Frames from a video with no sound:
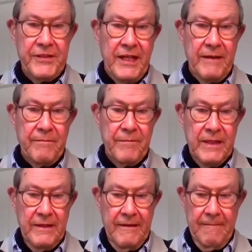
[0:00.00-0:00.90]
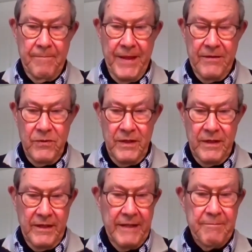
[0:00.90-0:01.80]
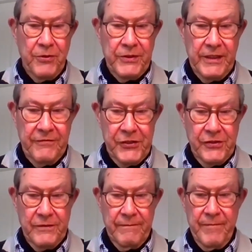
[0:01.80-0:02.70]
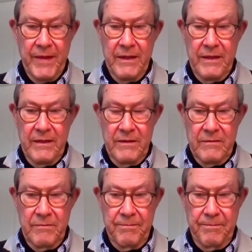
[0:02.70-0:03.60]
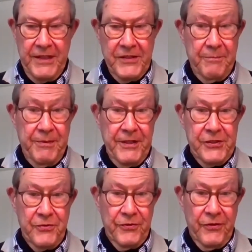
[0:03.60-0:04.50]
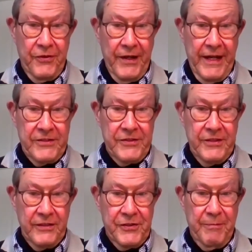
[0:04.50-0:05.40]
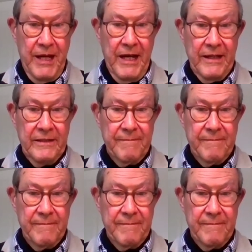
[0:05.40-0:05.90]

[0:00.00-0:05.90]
time an importing division placed a purchase order on an external supplier,